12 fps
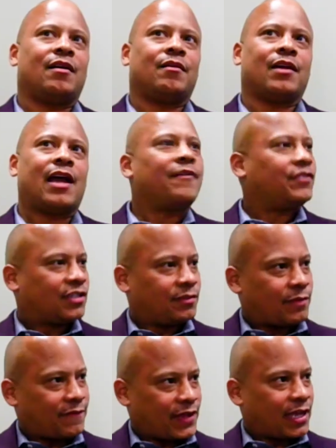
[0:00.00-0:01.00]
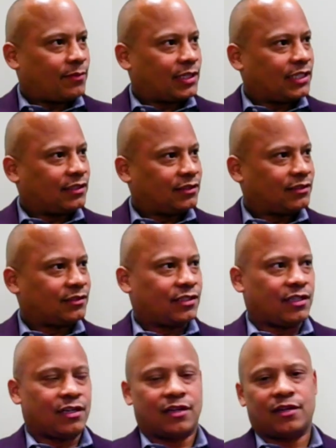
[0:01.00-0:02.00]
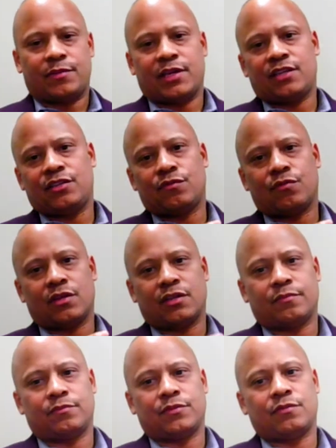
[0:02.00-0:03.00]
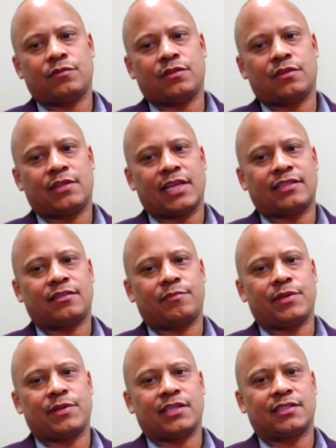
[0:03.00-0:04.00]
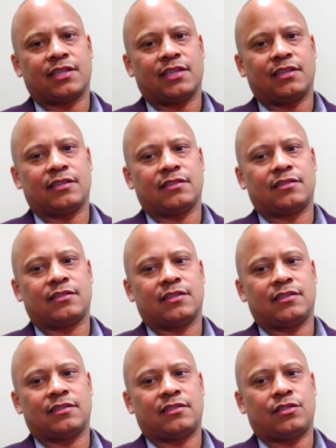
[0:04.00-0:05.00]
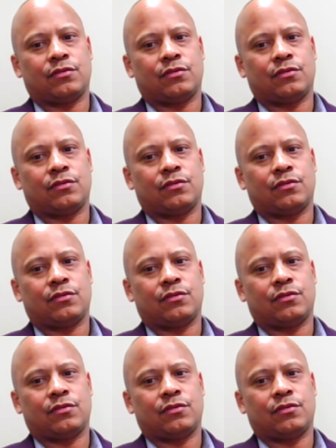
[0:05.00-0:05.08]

Obviously my family. You know what I mean? You that's the biggest thing is